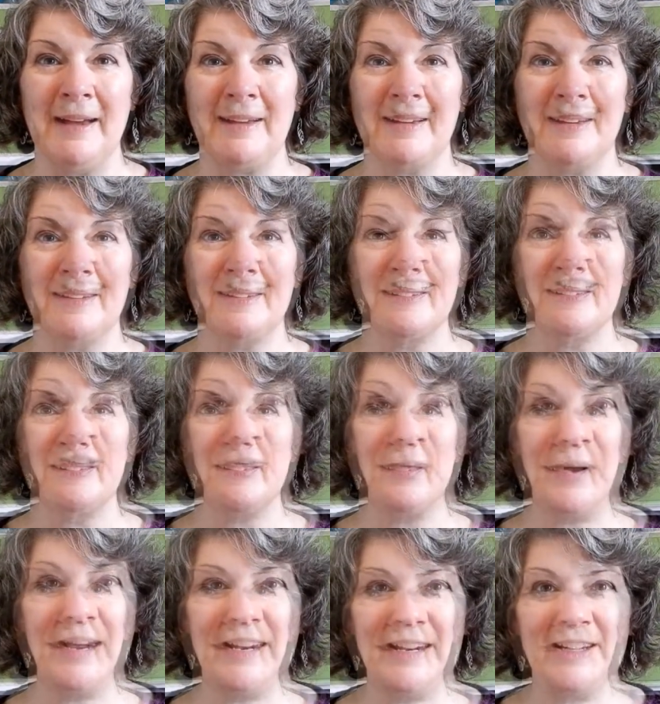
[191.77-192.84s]
I decided to
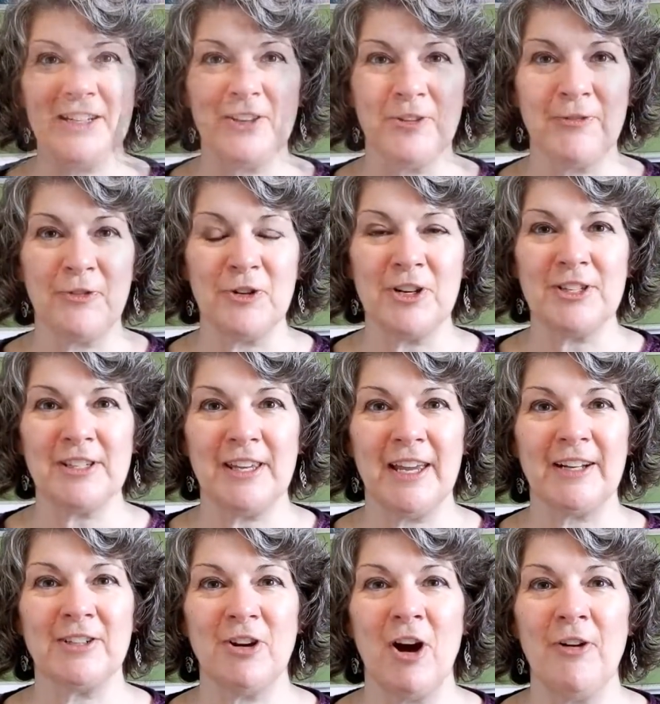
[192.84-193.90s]
wait until the furnace
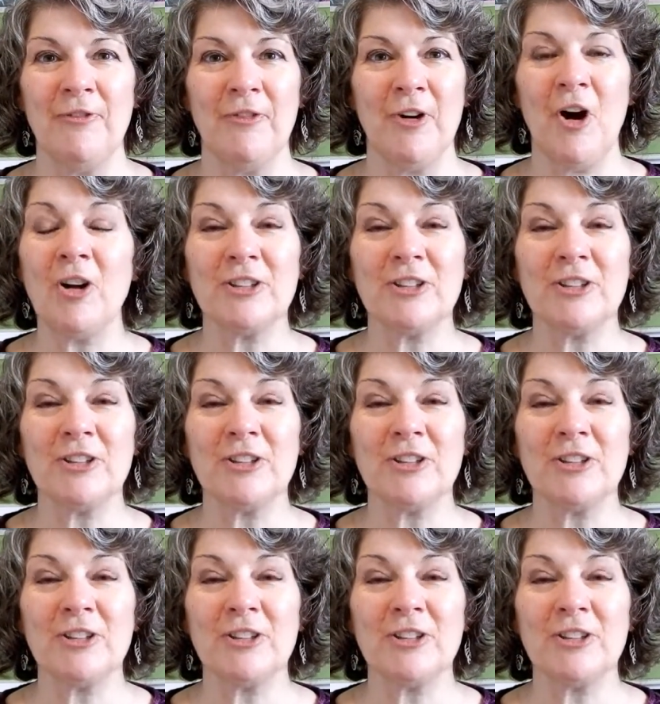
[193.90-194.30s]
kicked off